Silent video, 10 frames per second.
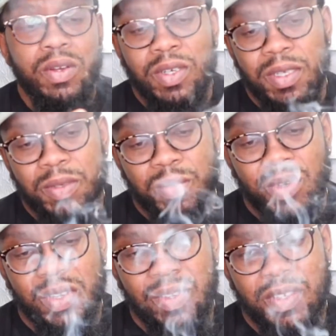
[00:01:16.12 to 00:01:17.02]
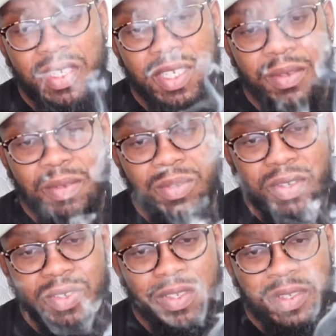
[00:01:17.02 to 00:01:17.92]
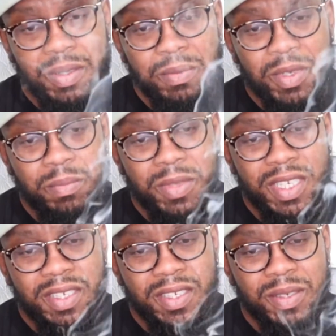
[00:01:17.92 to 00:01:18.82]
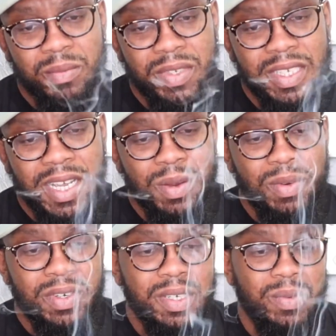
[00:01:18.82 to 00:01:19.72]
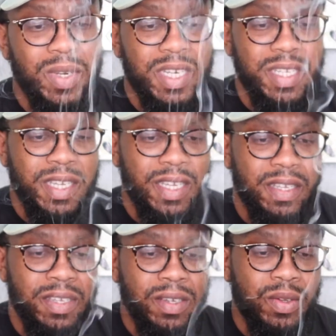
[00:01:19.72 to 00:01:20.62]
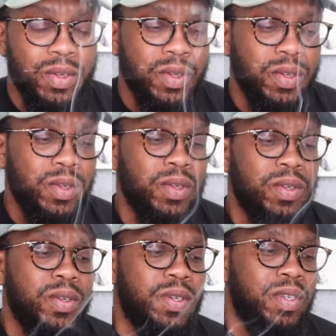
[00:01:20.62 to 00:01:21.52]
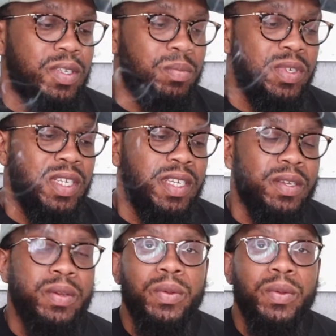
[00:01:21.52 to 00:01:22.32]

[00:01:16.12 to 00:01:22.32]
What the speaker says: I'm smoking on today. I'm smoking on a mix of some sour and wedding cake. It's pretty